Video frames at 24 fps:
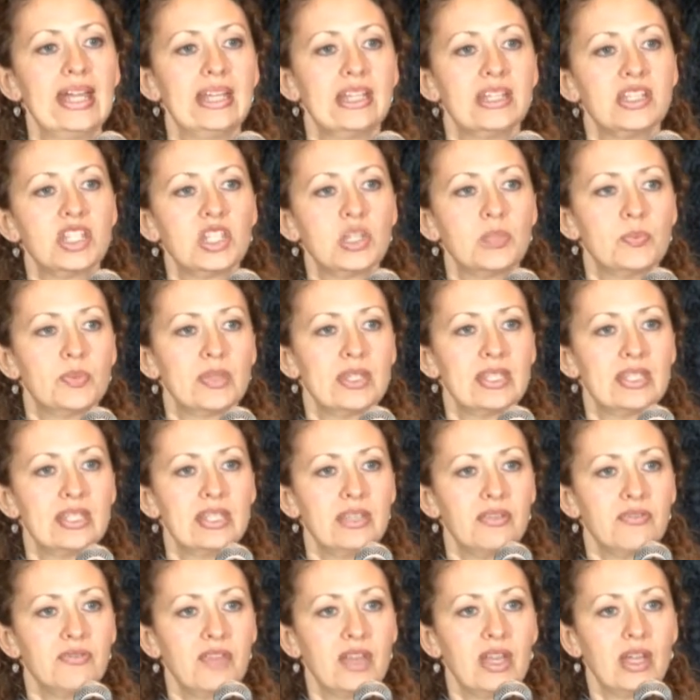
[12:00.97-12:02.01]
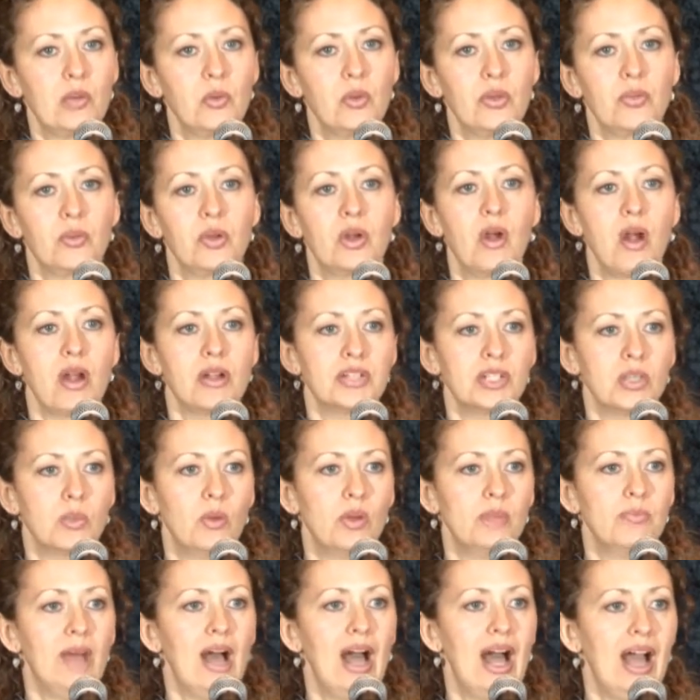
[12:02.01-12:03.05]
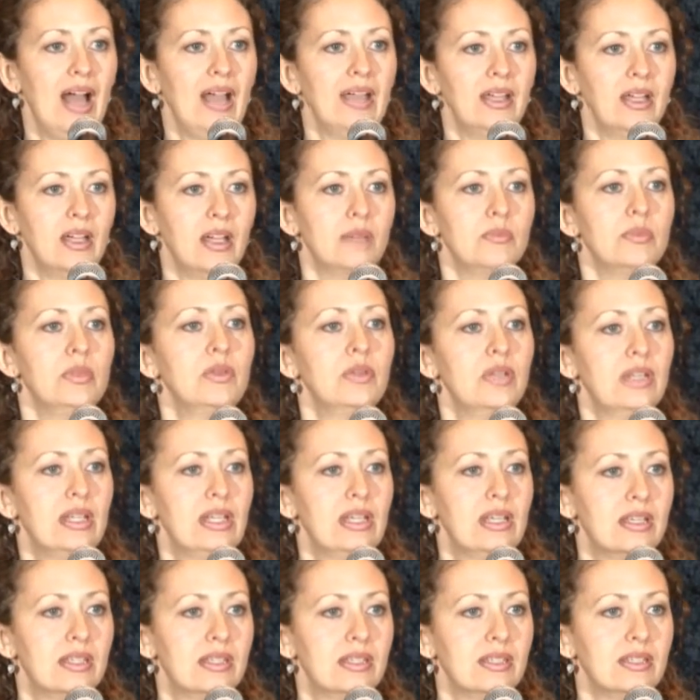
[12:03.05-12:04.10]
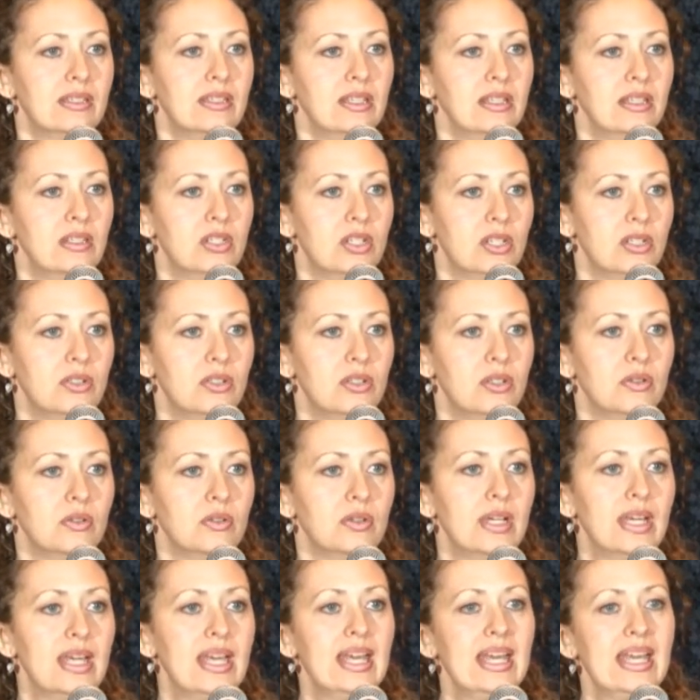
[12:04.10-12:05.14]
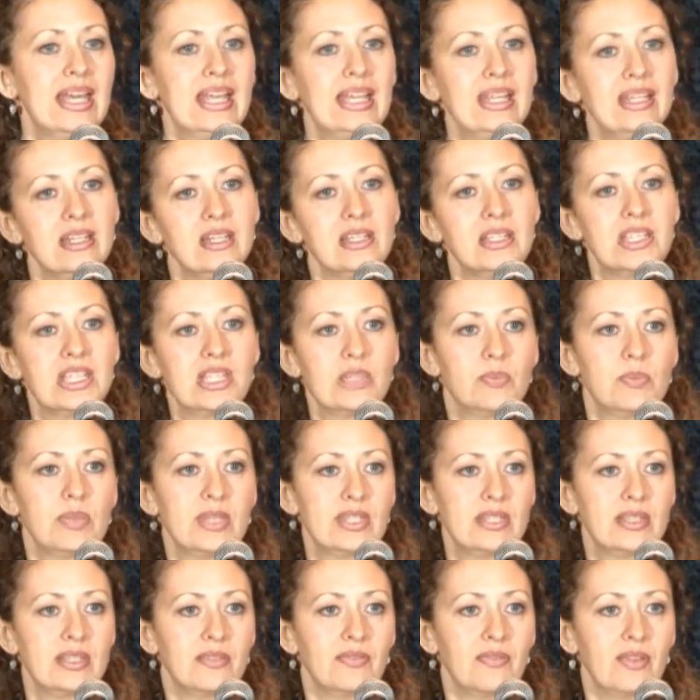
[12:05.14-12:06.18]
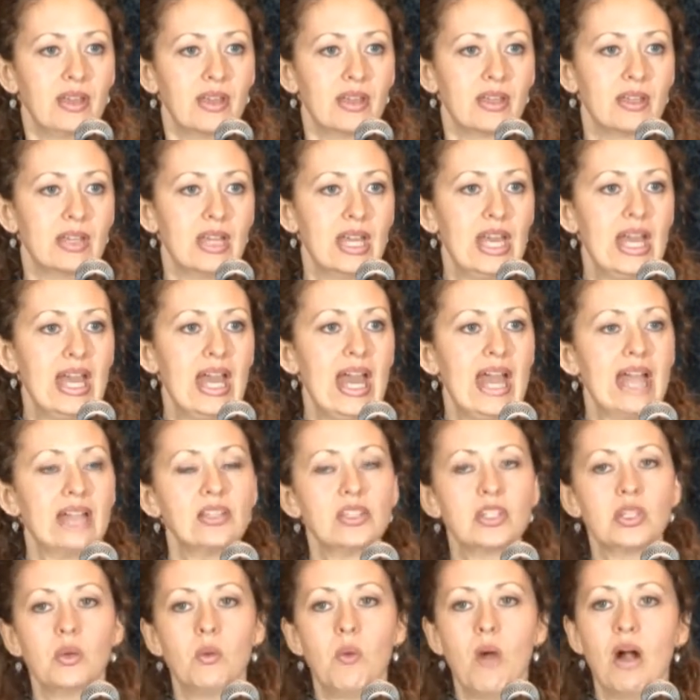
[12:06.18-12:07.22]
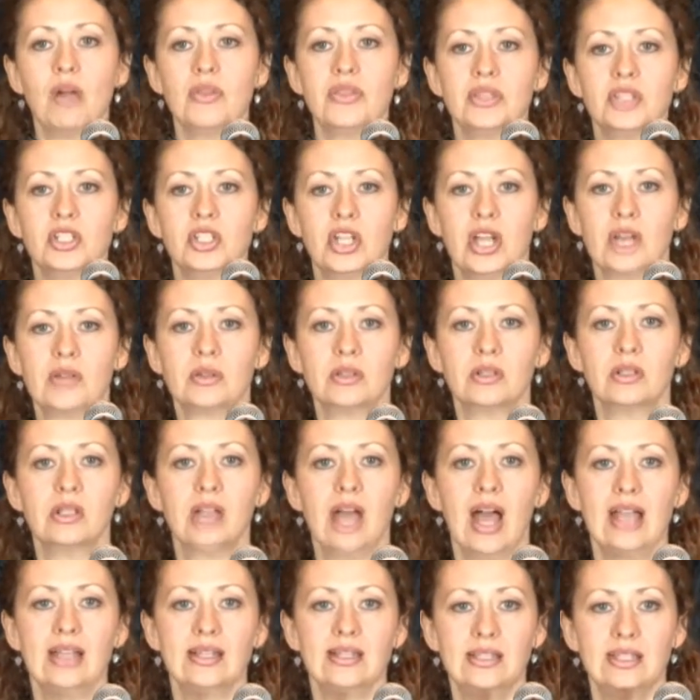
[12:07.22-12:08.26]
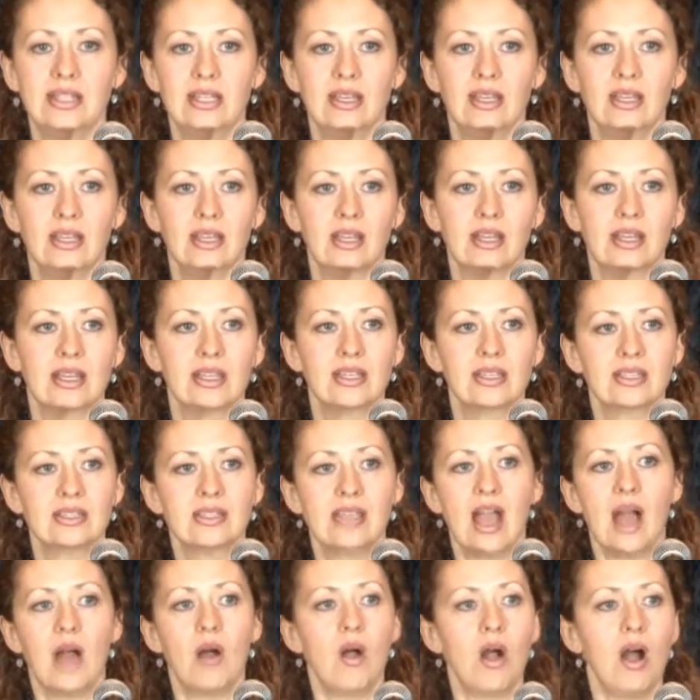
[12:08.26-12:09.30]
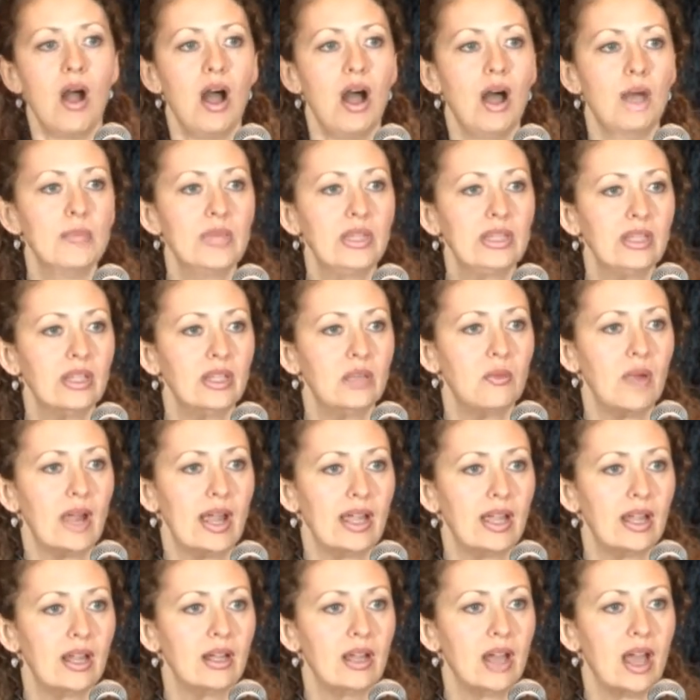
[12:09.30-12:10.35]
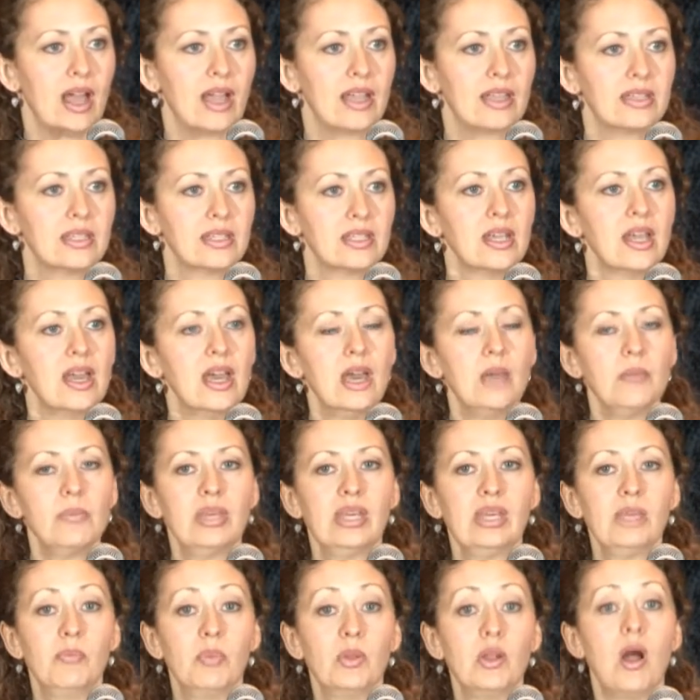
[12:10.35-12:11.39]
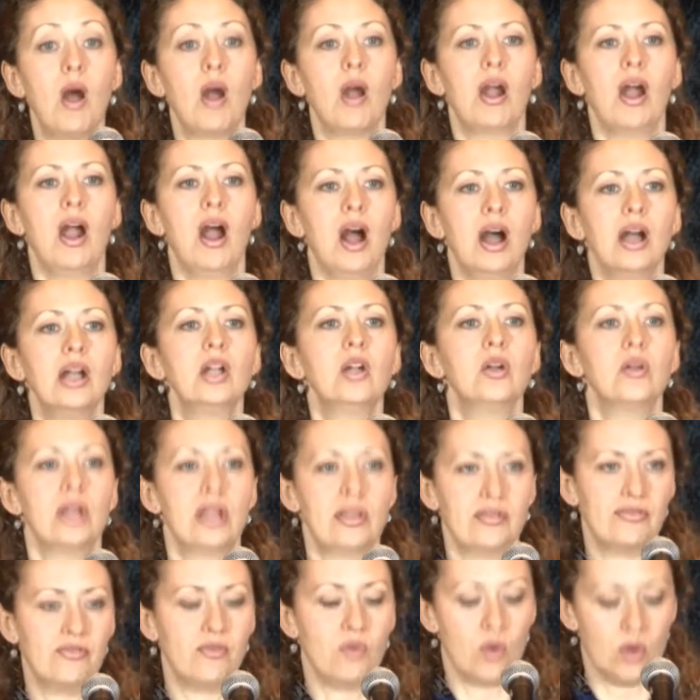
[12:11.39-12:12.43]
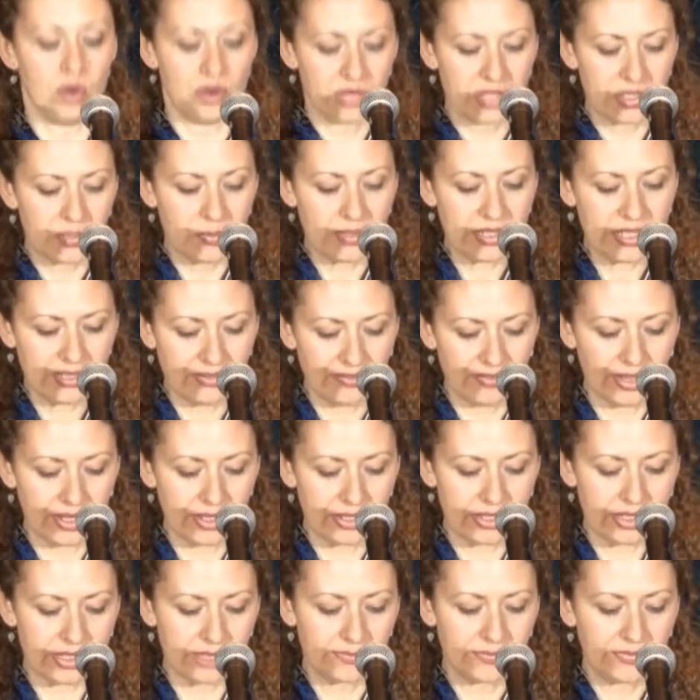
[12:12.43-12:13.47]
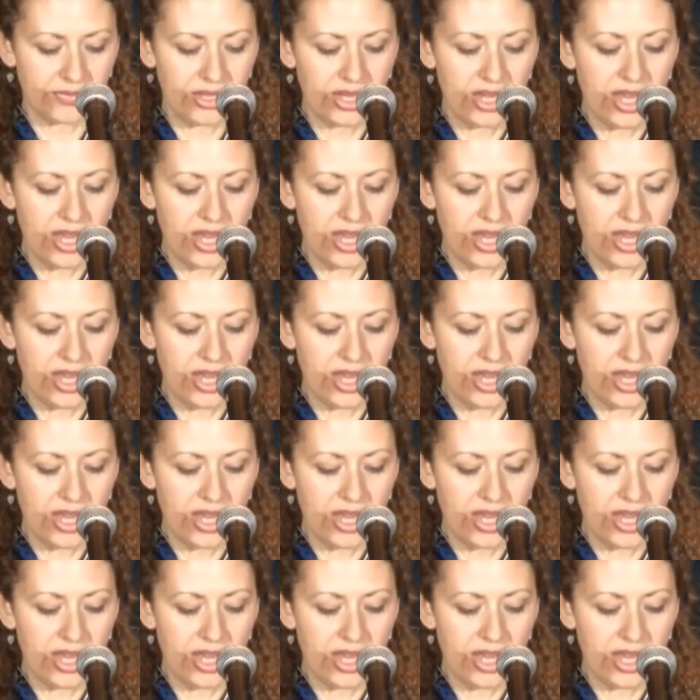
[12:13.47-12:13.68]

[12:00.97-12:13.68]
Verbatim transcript: It is specific with regard to what Baha'i communities need to do. It is specific. And so while the general idea is now commonly recognized, people are hungry for specifics.